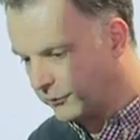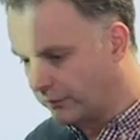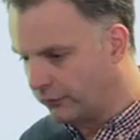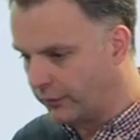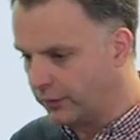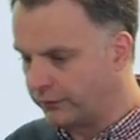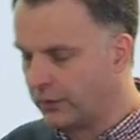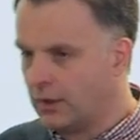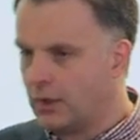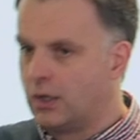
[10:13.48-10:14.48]
instance, that's
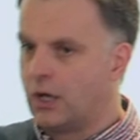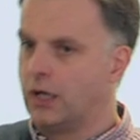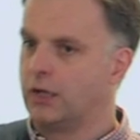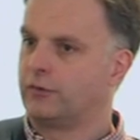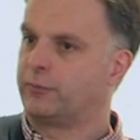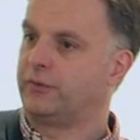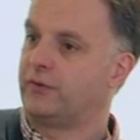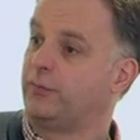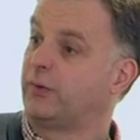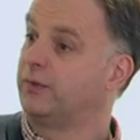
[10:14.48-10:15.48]

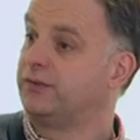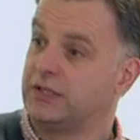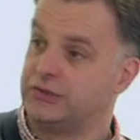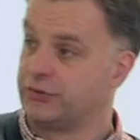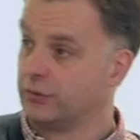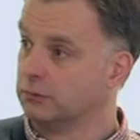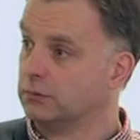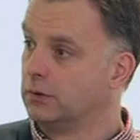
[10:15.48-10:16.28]
specific for digital,